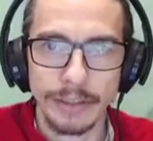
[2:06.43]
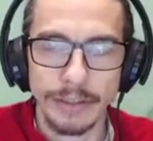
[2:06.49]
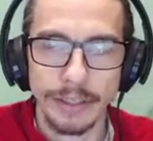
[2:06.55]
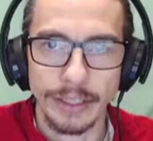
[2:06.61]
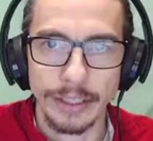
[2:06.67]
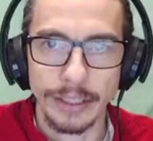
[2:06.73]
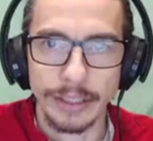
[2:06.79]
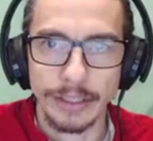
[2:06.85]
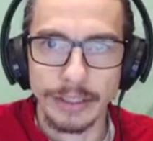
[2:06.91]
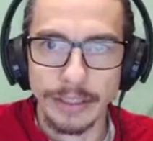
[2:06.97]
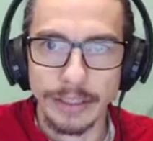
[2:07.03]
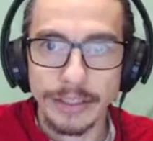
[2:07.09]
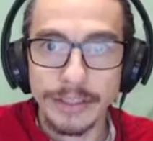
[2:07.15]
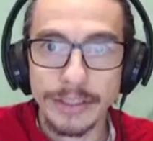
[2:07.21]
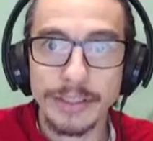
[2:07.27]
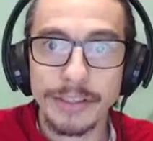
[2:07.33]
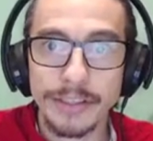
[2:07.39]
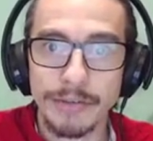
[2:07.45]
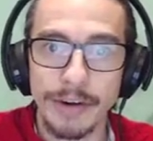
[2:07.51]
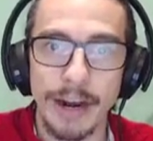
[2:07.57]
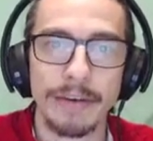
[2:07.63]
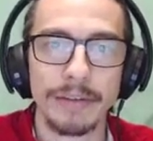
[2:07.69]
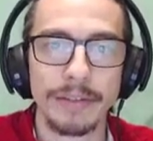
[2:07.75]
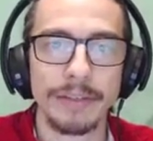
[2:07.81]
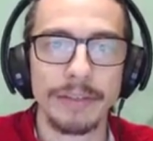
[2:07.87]
the distance
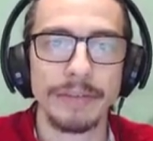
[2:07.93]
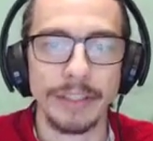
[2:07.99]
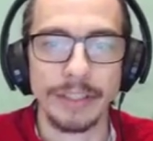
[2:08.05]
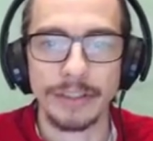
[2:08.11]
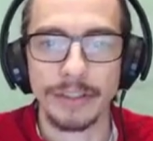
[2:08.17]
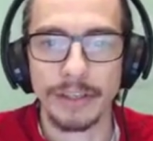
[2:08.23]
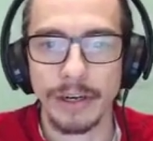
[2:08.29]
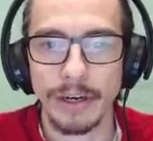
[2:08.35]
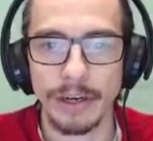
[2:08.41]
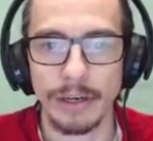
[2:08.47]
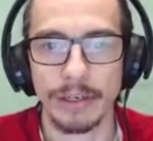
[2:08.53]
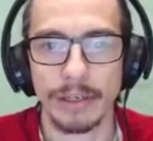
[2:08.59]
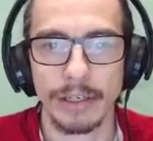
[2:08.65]
traveled of each car.